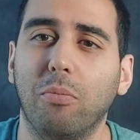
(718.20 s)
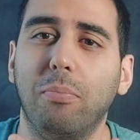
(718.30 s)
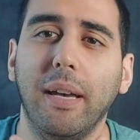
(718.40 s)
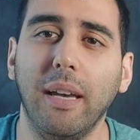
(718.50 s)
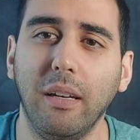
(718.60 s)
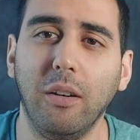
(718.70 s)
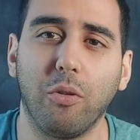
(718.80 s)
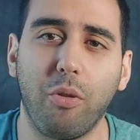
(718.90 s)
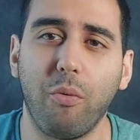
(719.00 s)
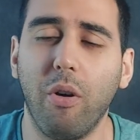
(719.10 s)
pain in
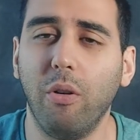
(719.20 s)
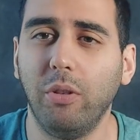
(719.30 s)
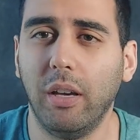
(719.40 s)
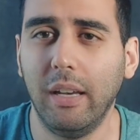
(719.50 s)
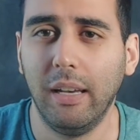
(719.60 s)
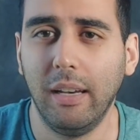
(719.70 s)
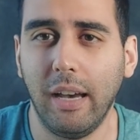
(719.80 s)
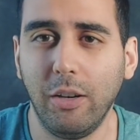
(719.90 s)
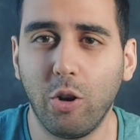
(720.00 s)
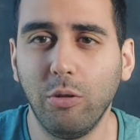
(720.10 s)
your throat,
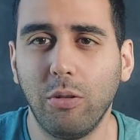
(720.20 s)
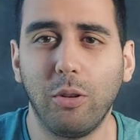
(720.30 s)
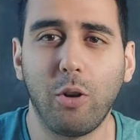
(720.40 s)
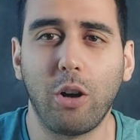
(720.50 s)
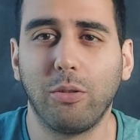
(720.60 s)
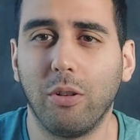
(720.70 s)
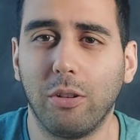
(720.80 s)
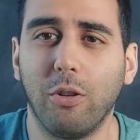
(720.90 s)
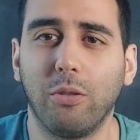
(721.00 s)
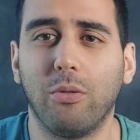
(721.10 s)
and you go to the
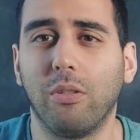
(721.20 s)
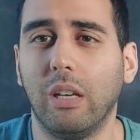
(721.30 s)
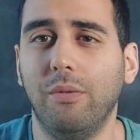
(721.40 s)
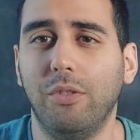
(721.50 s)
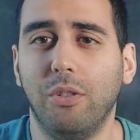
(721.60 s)
doctor gives